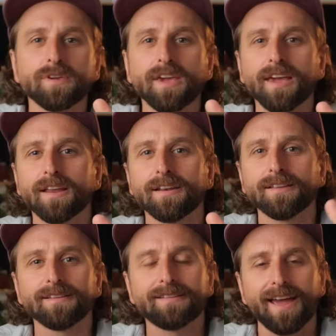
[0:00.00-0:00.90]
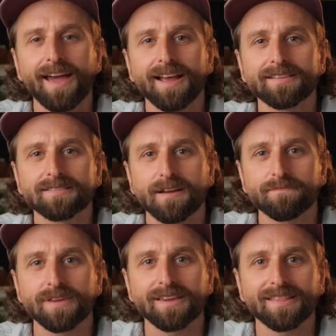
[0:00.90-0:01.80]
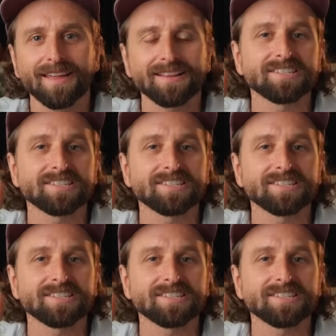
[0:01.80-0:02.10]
get dad something that